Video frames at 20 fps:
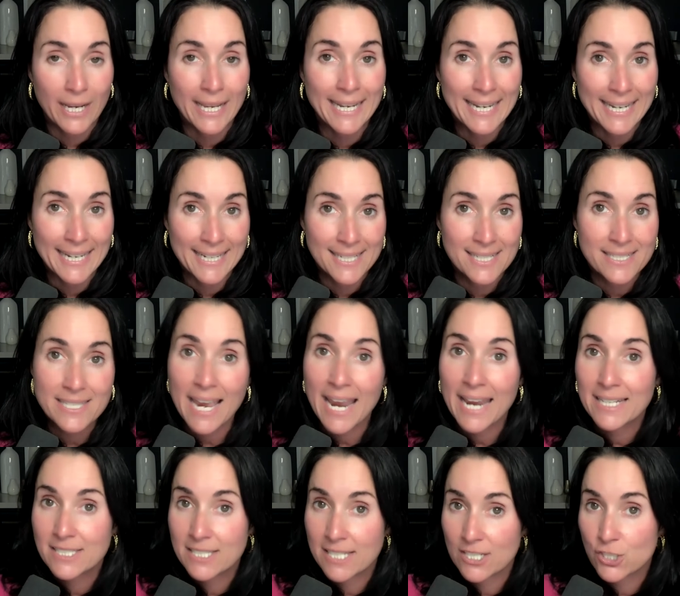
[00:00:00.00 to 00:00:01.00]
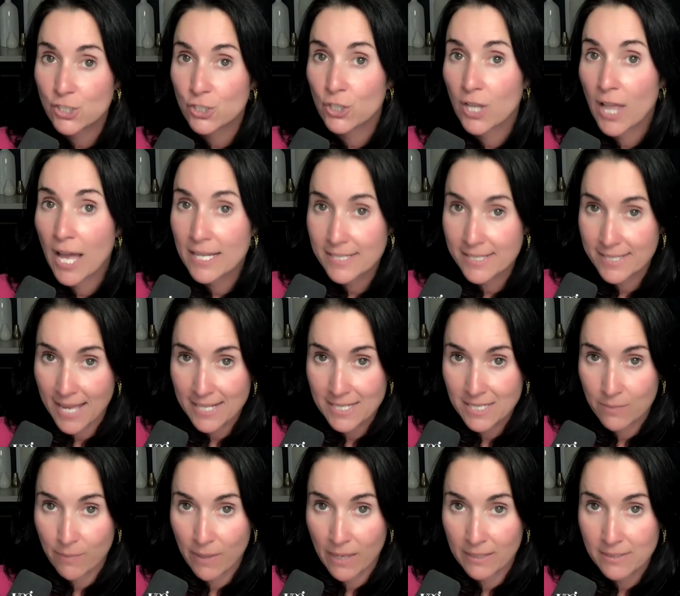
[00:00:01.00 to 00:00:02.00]
It is a digital
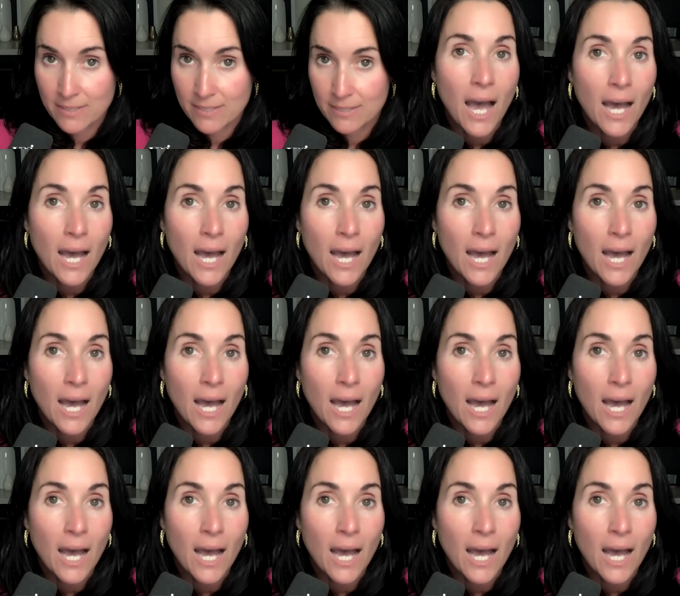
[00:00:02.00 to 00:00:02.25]
assessment.